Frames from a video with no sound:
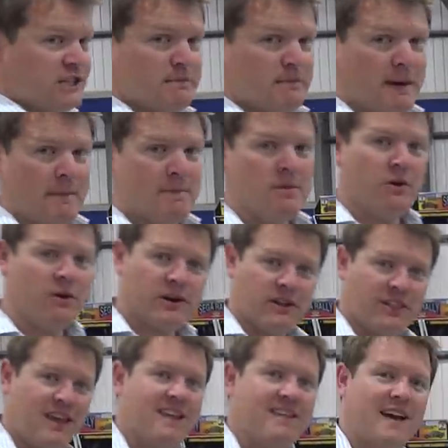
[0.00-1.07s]
it, but I'm not going
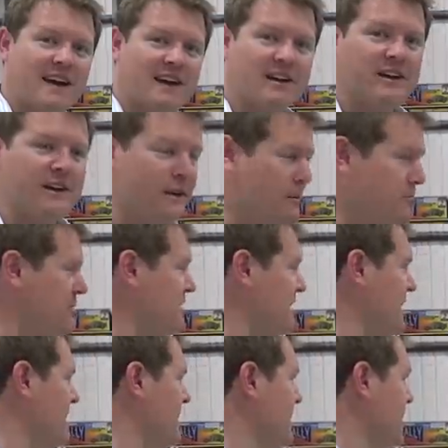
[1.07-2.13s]
to take that car home
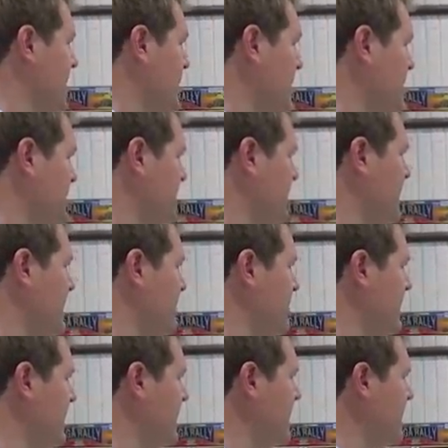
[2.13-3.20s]
today. I'm actually going to leave
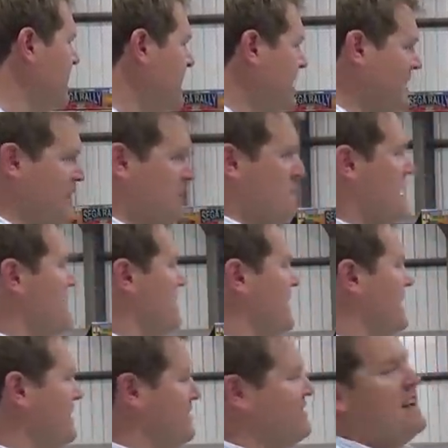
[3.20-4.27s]
it here. That's
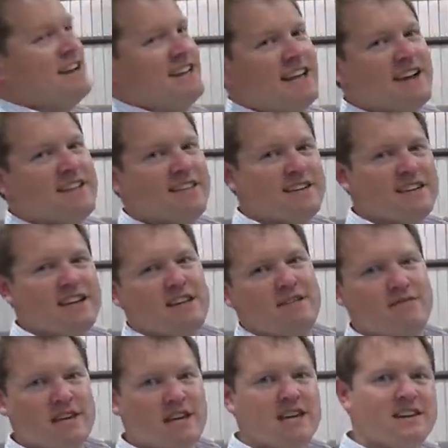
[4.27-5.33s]
basically the dedicated E
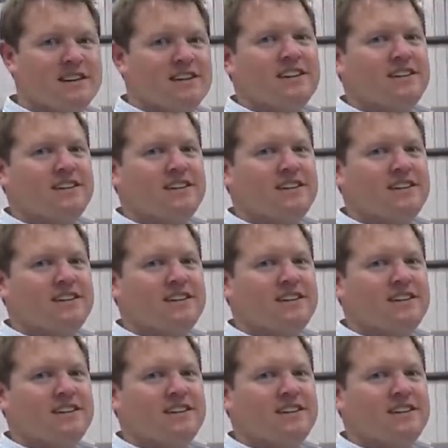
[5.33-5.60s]
V